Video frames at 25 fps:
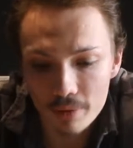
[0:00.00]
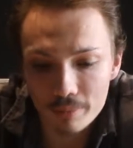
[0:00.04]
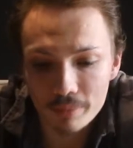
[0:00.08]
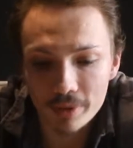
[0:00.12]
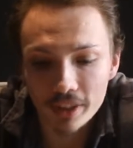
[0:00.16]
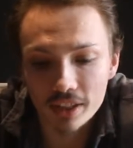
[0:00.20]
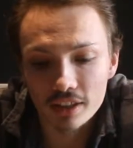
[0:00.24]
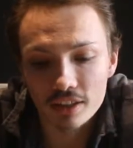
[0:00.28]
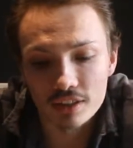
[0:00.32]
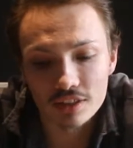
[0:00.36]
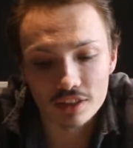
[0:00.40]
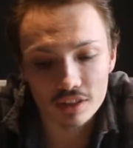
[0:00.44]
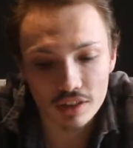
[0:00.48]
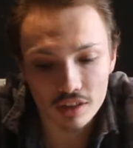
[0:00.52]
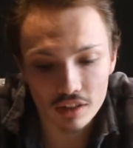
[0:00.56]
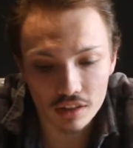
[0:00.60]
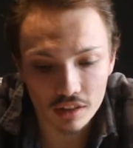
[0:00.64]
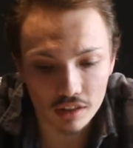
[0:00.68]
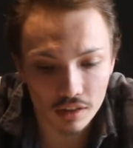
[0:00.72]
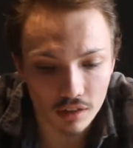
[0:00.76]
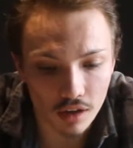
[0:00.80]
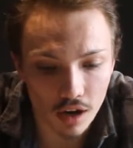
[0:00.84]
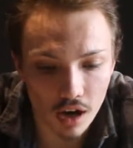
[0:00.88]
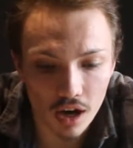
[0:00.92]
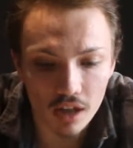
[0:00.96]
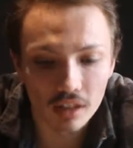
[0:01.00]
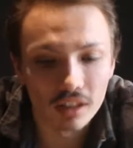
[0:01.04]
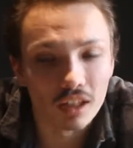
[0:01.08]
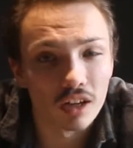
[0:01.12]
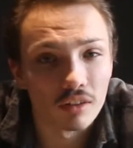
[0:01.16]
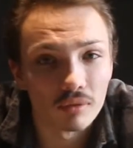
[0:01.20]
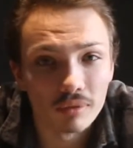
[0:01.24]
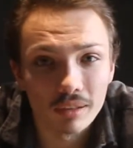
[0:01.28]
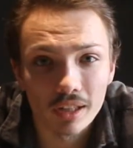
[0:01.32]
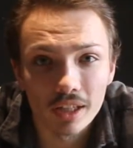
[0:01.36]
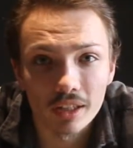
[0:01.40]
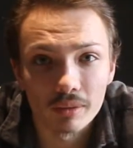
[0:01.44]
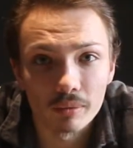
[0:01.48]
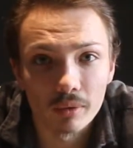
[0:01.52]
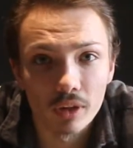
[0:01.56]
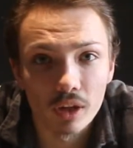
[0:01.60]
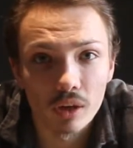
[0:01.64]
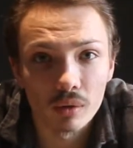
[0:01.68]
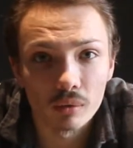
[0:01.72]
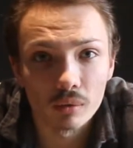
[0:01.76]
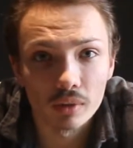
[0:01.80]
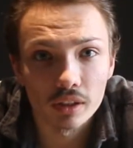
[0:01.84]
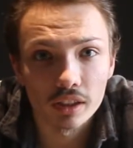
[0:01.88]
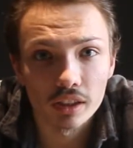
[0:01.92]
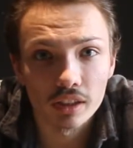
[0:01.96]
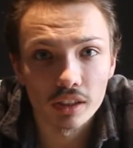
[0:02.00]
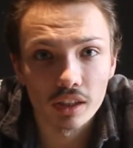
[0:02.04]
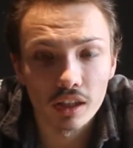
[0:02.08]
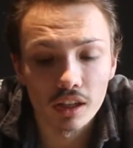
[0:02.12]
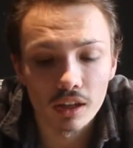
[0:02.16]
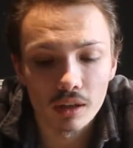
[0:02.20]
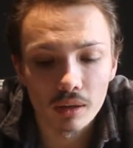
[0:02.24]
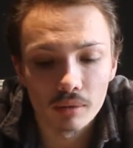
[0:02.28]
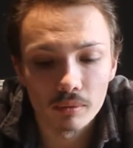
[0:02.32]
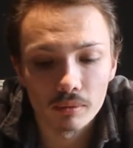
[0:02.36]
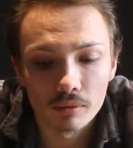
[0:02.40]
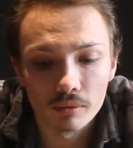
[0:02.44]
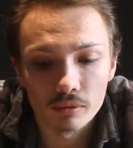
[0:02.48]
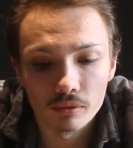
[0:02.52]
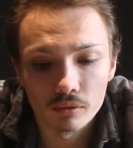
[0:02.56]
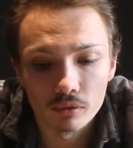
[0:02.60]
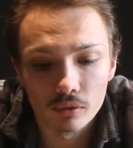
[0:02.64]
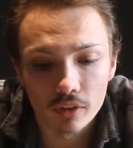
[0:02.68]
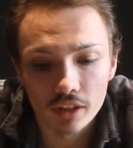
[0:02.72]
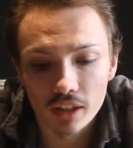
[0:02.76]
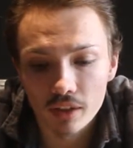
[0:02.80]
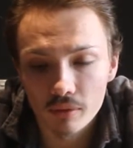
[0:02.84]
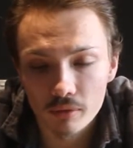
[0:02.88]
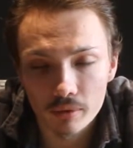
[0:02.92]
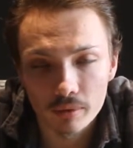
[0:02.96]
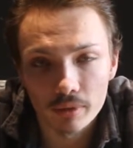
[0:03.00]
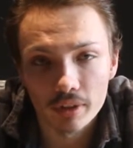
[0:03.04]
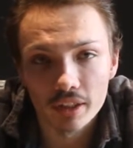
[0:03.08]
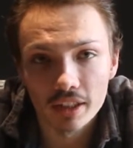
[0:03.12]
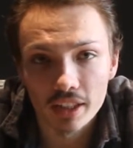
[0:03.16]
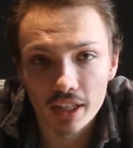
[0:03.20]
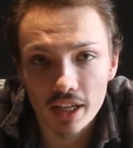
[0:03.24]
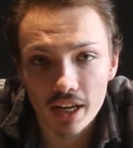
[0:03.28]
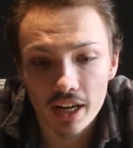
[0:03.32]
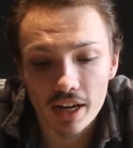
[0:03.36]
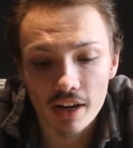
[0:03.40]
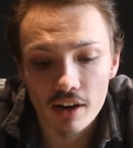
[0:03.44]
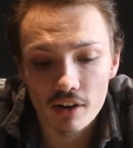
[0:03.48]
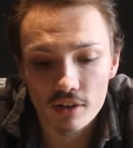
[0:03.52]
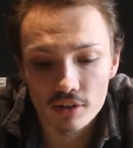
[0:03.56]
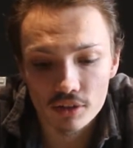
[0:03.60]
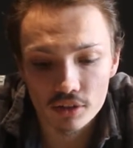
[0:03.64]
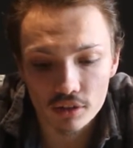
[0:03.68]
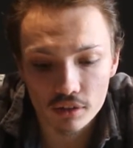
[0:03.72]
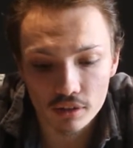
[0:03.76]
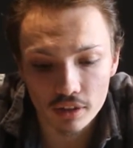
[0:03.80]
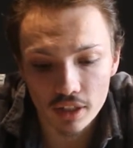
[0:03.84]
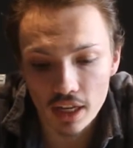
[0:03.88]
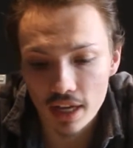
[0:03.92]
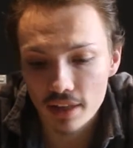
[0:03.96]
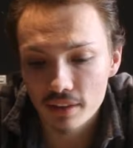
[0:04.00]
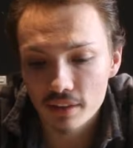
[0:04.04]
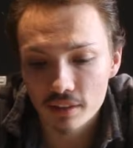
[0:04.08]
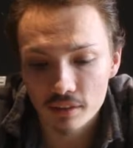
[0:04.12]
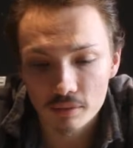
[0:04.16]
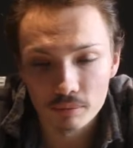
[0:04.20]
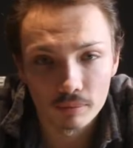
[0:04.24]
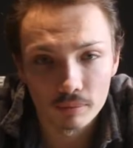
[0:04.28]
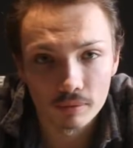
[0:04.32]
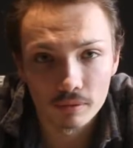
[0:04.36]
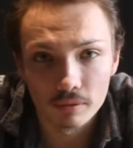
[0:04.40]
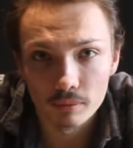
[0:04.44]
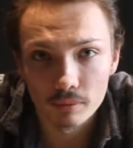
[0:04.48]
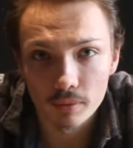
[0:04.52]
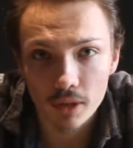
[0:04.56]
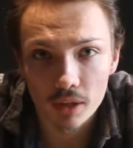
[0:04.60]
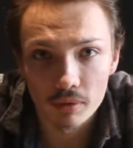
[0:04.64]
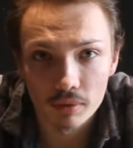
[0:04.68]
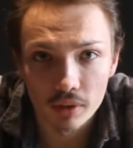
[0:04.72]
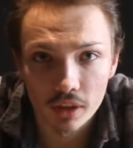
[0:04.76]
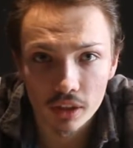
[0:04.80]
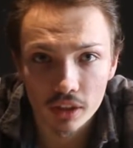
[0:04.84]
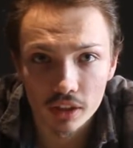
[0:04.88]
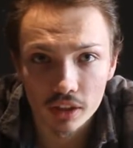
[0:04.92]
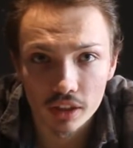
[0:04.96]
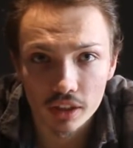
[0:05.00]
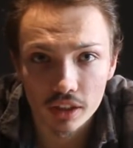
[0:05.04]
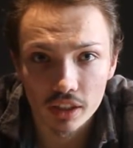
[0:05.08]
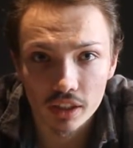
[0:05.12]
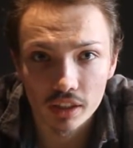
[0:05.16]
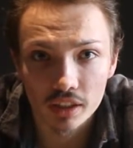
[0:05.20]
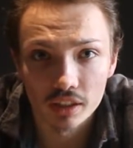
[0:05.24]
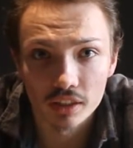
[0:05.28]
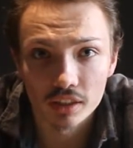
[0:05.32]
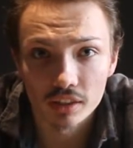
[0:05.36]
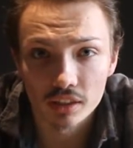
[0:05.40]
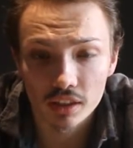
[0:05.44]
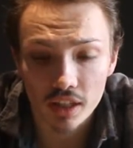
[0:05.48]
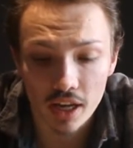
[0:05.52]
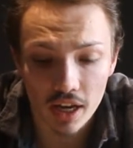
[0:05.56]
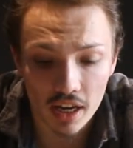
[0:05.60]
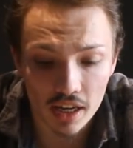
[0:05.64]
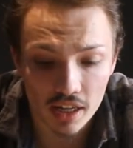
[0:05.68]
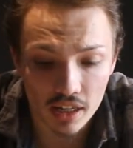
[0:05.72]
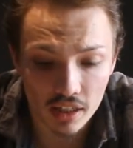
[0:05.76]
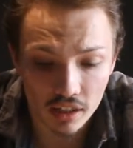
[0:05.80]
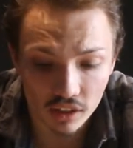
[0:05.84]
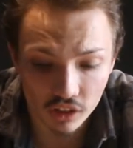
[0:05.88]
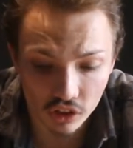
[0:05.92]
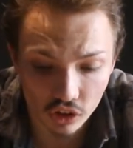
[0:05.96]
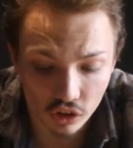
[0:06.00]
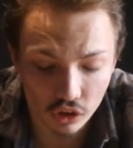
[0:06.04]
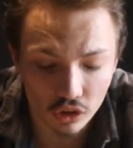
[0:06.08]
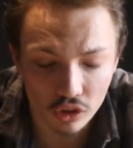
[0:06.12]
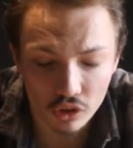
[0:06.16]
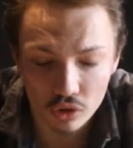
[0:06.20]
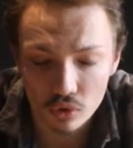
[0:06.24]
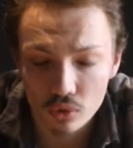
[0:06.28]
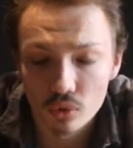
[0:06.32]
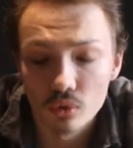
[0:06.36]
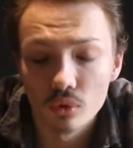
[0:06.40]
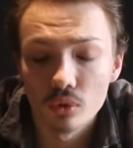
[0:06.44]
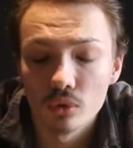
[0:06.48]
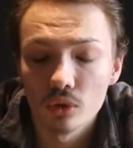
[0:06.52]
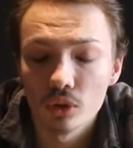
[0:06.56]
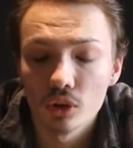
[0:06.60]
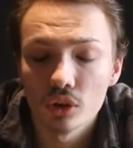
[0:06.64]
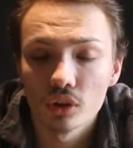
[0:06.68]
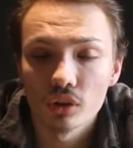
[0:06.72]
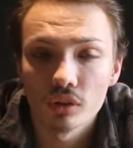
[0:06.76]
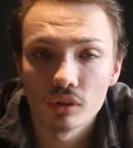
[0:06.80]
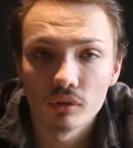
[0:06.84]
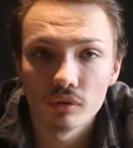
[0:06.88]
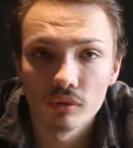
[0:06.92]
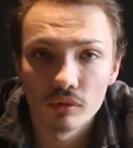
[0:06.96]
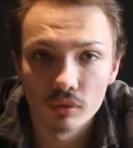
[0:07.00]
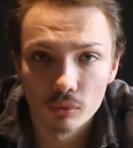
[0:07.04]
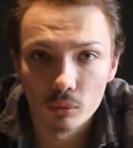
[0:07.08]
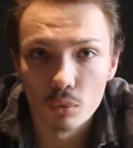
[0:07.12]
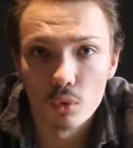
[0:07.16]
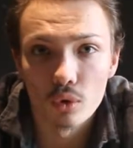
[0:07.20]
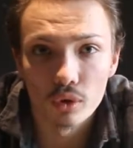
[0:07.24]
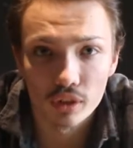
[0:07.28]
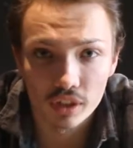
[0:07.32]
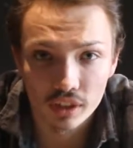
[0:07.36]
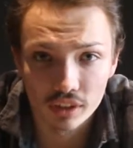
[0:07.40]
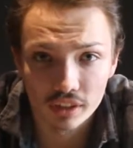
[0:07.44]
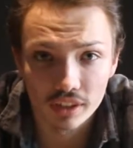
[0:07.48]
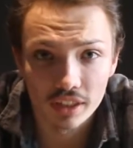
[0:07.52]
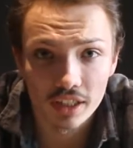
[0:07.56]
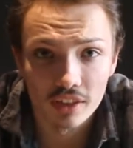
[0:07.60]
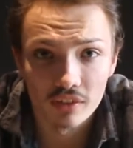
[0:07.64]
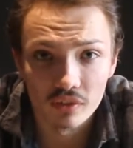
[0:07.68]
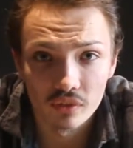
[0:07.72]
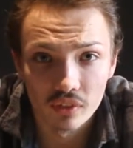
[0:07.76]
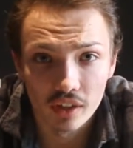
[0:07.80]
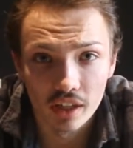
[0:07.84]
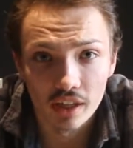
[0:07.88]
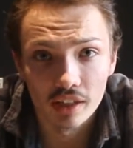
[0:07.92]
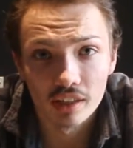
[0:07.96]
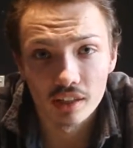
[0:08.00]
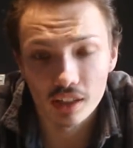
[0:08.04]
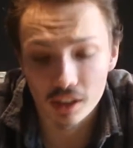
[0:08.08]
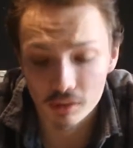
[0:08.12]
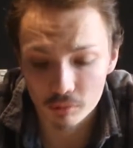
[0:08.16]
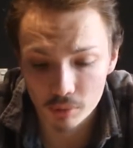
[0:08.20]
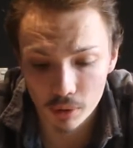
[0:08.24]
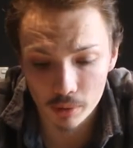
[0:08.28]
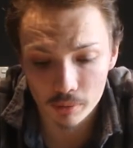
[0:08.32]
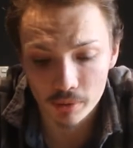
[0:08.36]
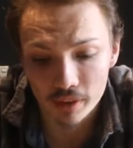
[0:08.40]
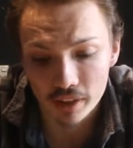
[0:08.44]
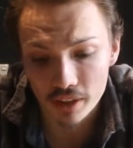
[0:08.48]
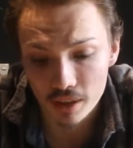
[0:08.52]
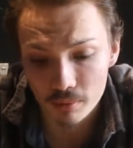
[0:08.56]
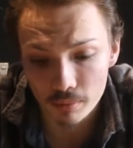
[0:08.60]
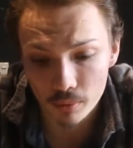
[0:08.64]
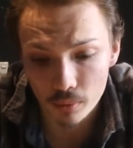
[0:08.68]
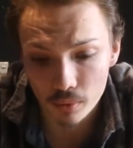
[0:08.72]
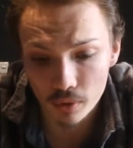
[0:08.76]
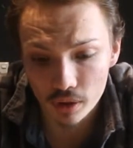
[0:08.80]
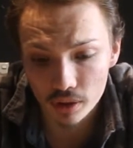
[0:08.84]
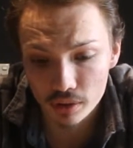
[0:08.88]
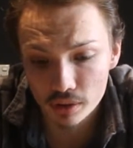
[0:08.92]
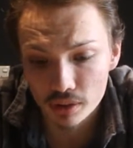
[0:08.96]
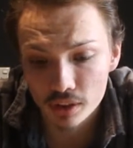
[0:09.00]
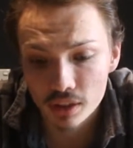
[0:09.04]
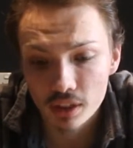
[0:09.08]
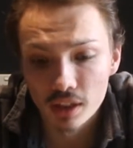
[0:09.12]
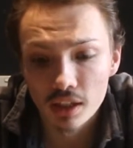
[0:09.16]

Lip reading: because I love playing Monopoly with everybody in the house. Nathan, my brother, is a huge Walking Dead fan, like probably #1.